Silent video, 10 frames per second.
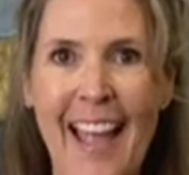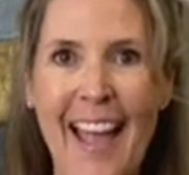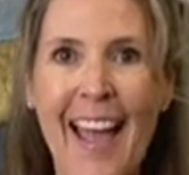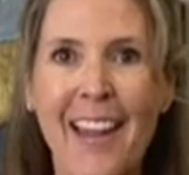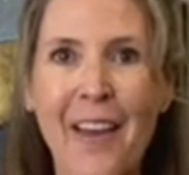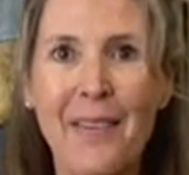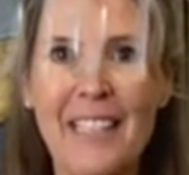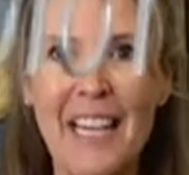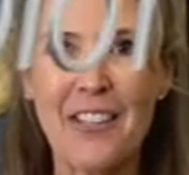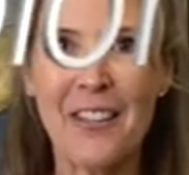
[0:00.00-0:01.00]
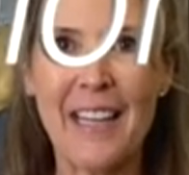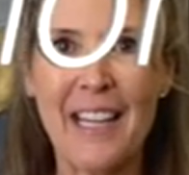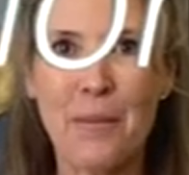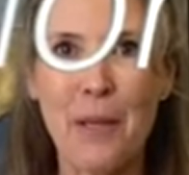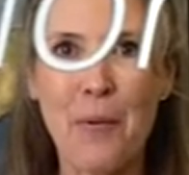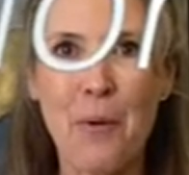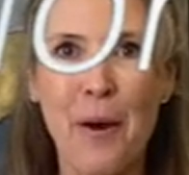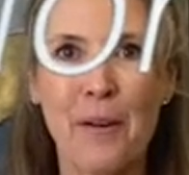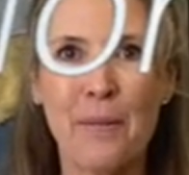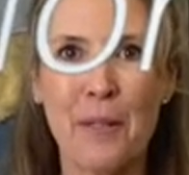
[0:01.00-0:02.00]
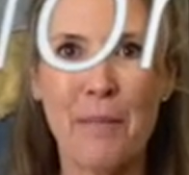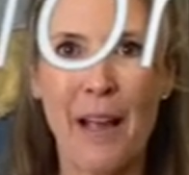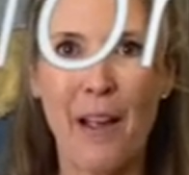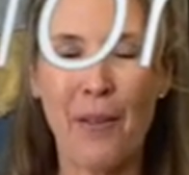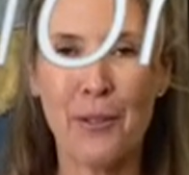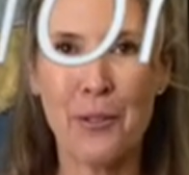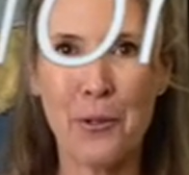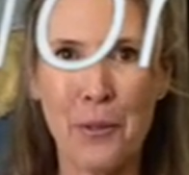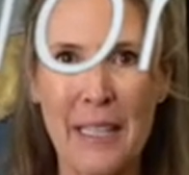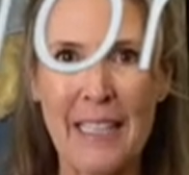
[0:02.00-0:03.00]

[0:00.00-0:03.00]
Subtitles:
Hello, it's Angela Nesbitt and welcome to my color story.